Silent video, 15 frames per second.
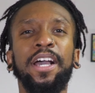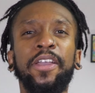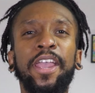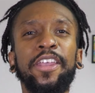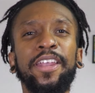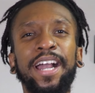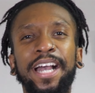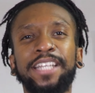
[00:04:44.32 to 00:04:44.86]
Okay,
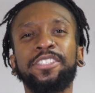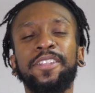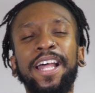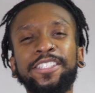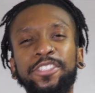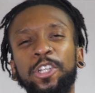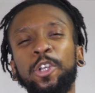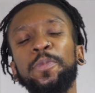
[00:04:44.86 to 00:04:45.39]
you guys, so
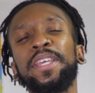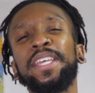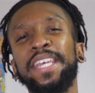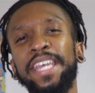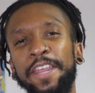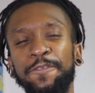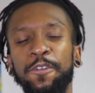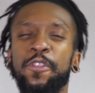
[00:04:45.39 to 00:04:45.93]
that's gonna be
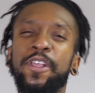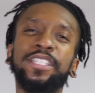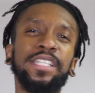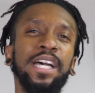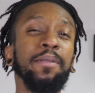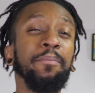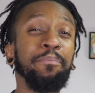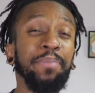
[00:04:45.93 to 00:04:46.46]
it for this
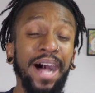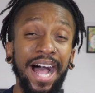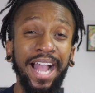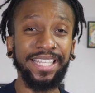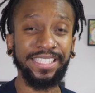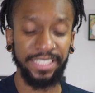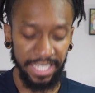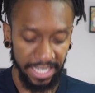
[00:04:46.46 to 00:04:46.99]

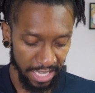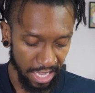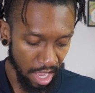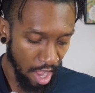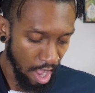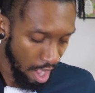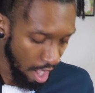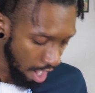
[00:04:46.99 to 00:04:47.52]
unboxing
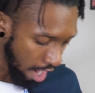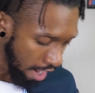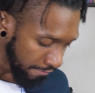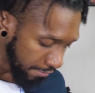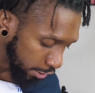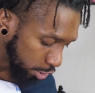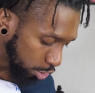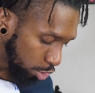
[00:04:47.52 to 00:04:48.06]
of
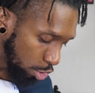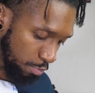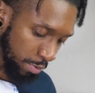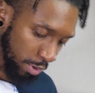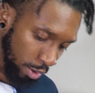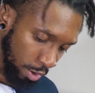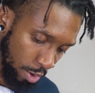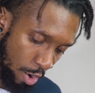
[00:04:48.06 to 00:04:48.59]
the
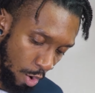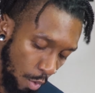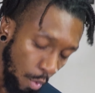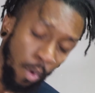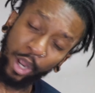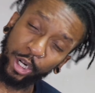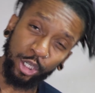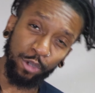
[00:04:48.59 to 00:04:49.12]
super
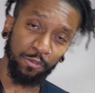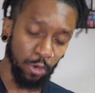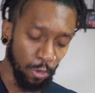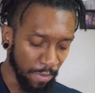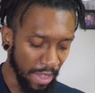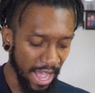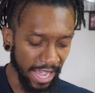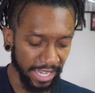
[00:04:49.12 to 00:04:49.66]
wonderful
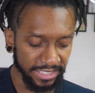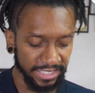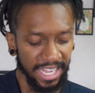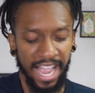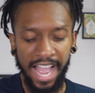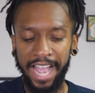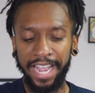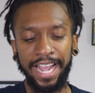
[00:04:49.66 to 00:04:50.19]

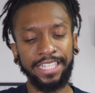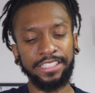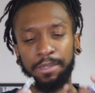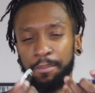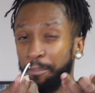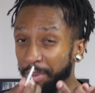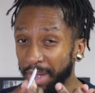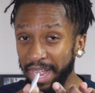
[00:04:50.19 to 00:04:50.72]
box. I got some
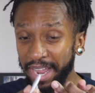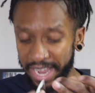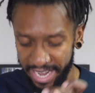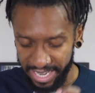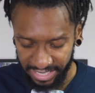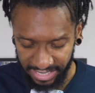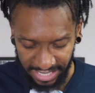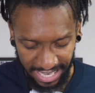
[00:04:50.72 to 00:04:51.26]

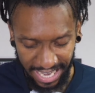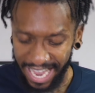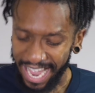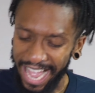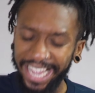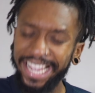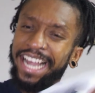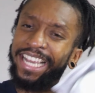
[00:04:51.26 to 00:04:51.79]
buttons,
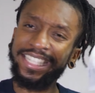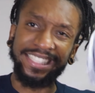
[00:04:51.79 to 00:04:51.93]
I got a